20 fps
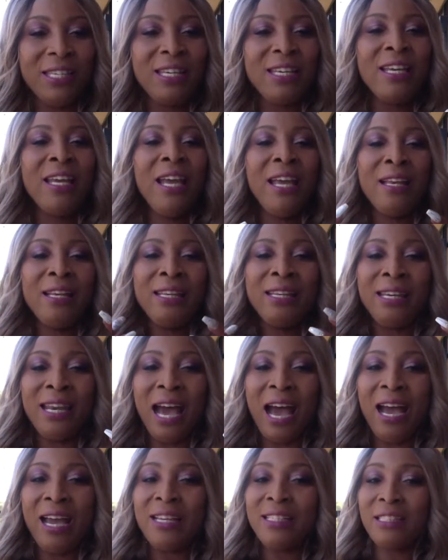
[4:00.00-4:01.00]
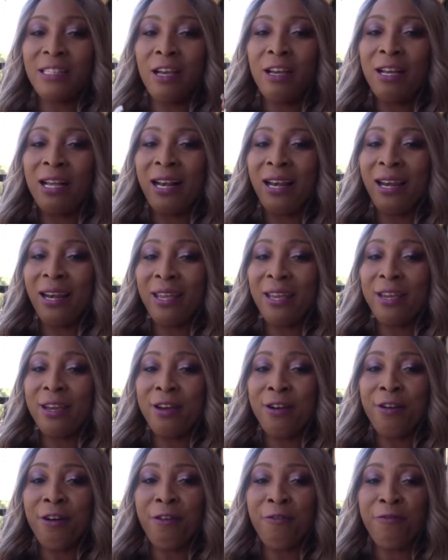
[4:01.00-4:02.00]
see nice,
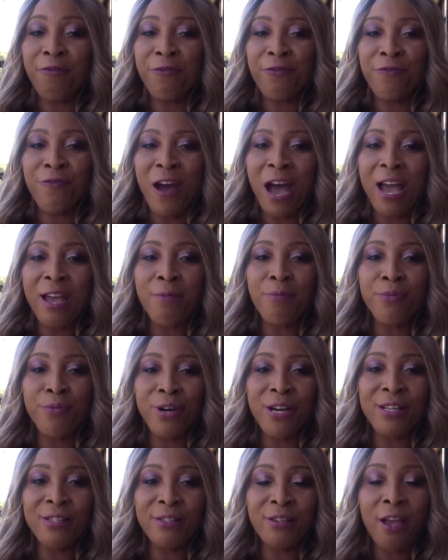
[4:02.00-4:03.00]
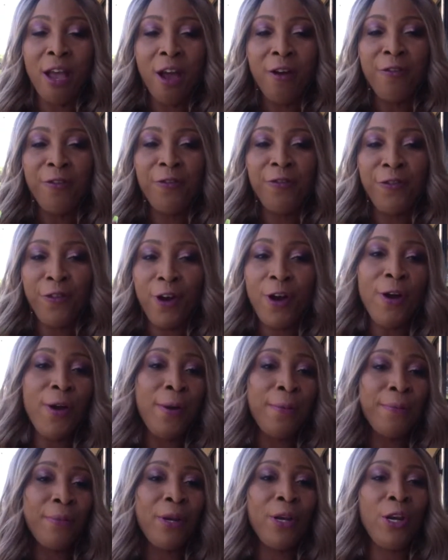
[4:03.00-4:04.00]
clear, vibrant,
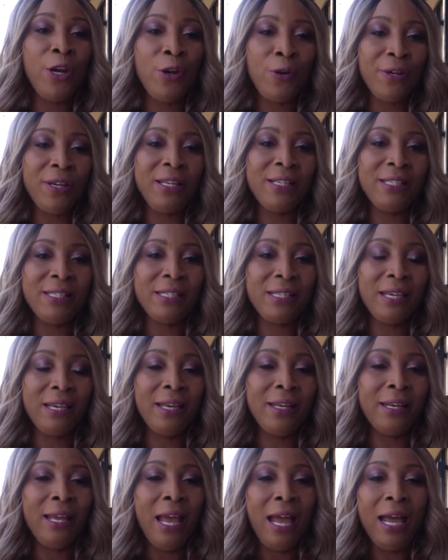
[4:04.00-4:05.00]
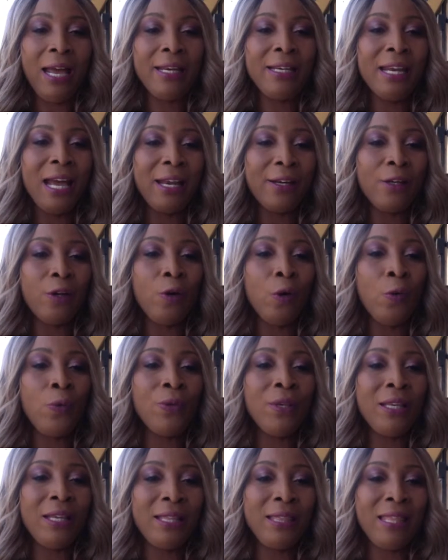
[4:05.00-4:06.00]
firm looking skin. And not
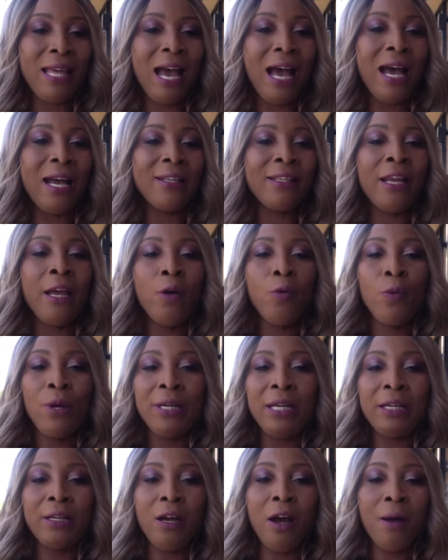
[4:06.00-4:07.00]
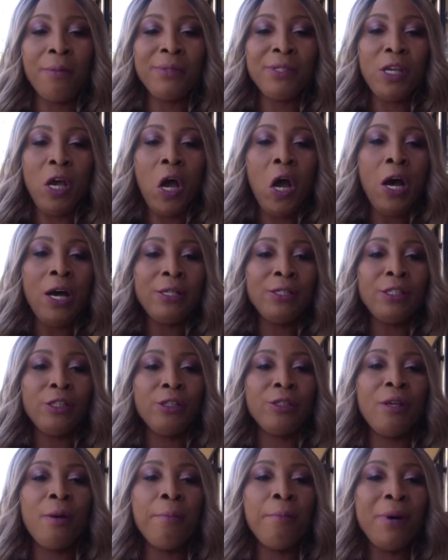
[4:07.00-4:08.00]
only that, when it comes on
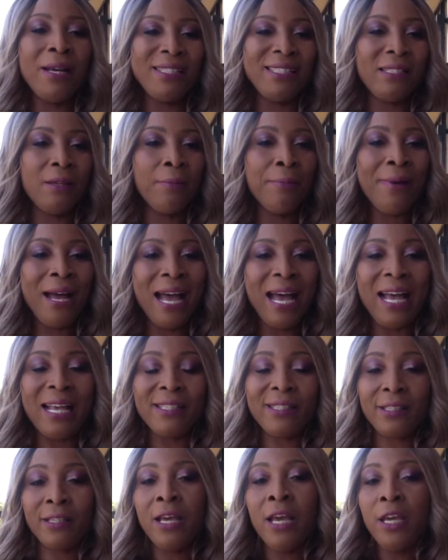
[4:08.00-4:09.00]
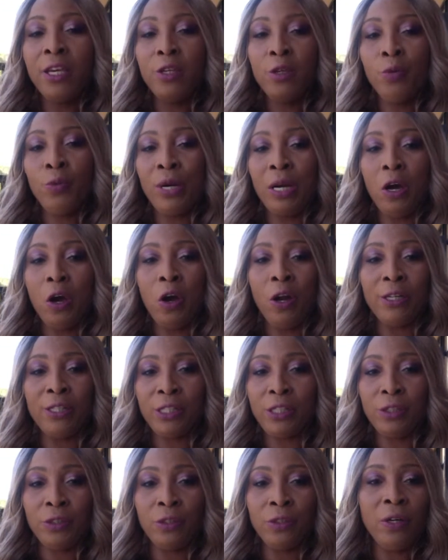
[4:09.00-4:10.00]
to the muscle mass, you will
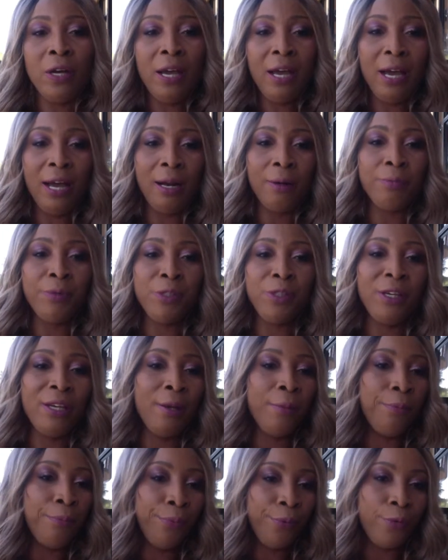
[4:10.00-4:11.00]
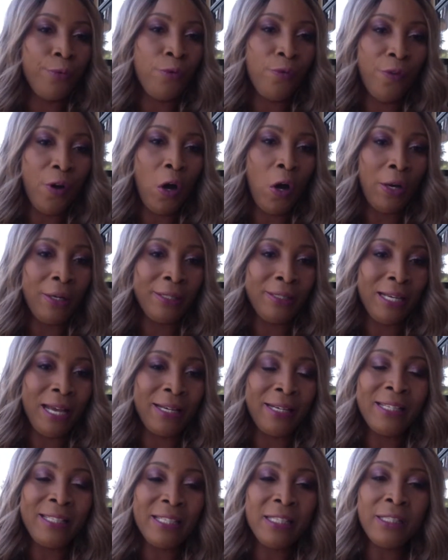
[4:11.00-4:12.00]
also help to improve all of
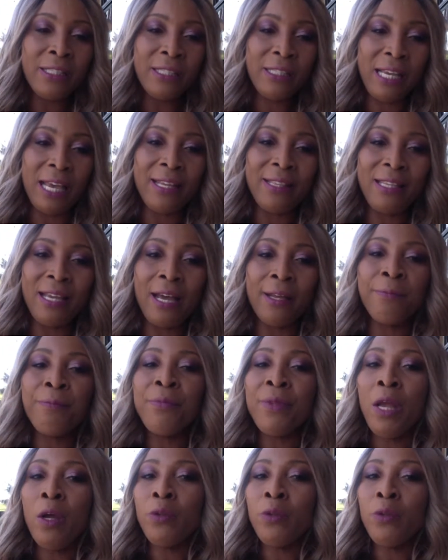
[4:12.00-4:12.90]
that. It is said that